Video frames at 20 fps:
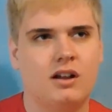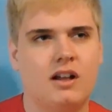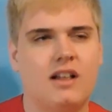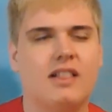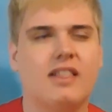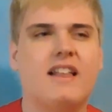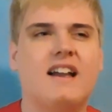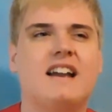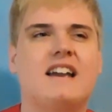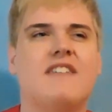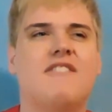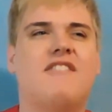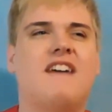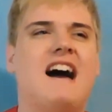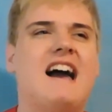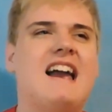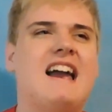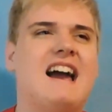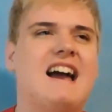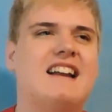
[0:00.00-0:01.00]
Like, if
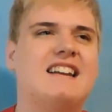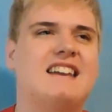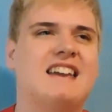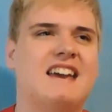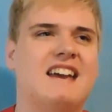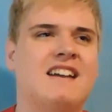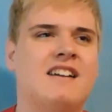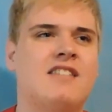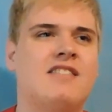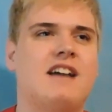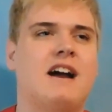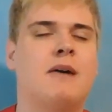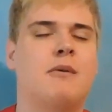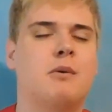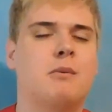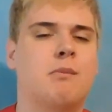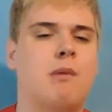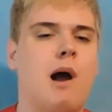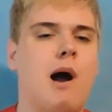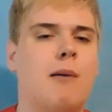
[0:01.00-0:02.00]
I had kids, I
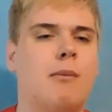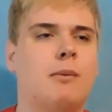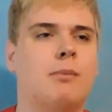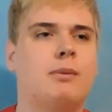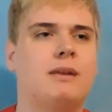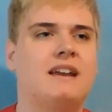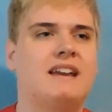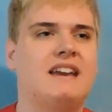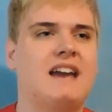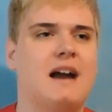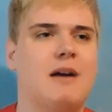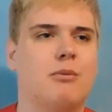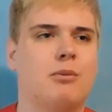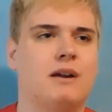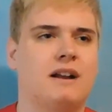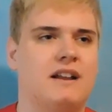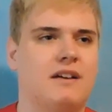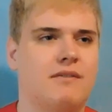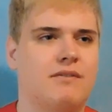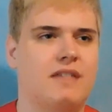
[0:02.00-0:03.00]
would probably get
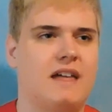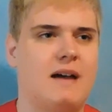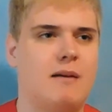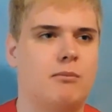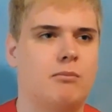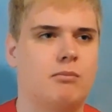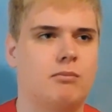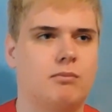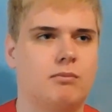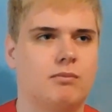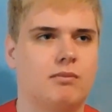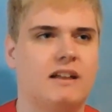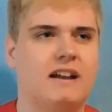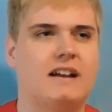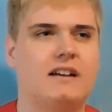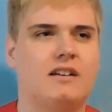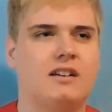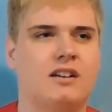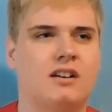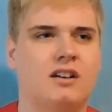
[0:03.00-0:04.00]
rid of them.
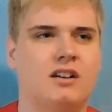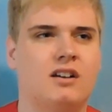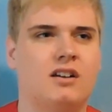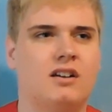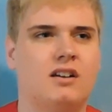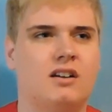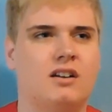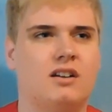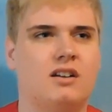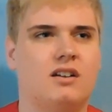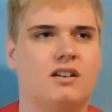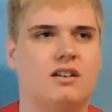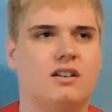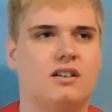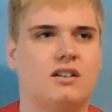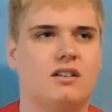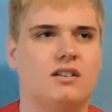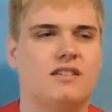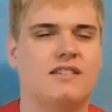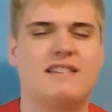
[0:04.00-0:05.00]
Like,
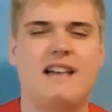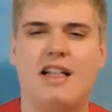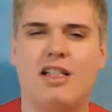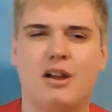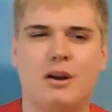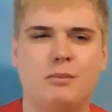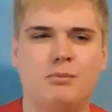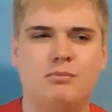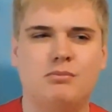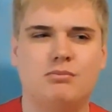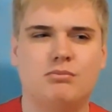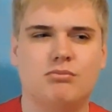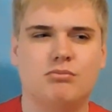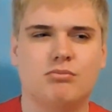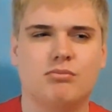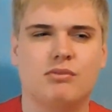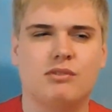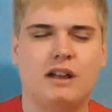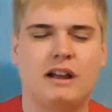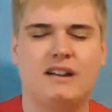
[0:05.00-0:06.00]
sell them.
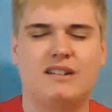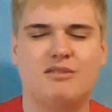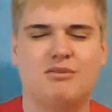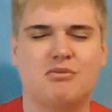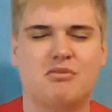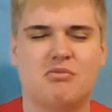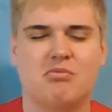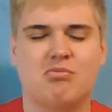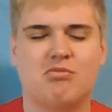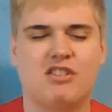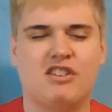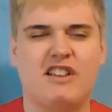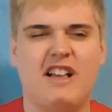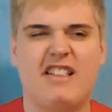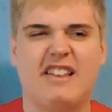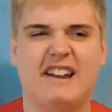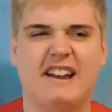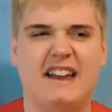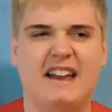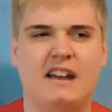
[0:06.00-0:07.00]
Like,
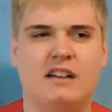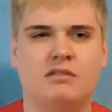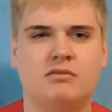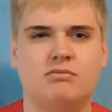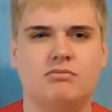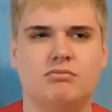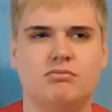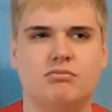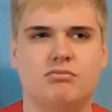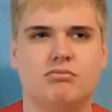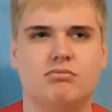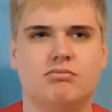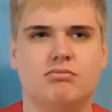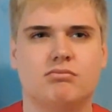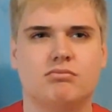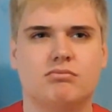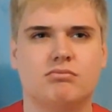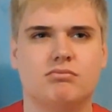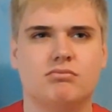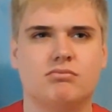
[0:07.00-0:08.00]
sell a kid.
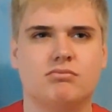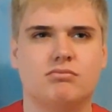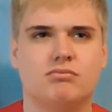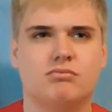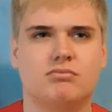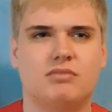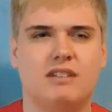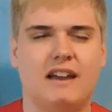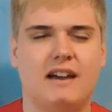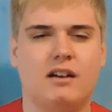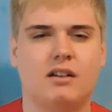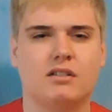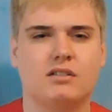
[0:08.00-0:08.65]
Yeah.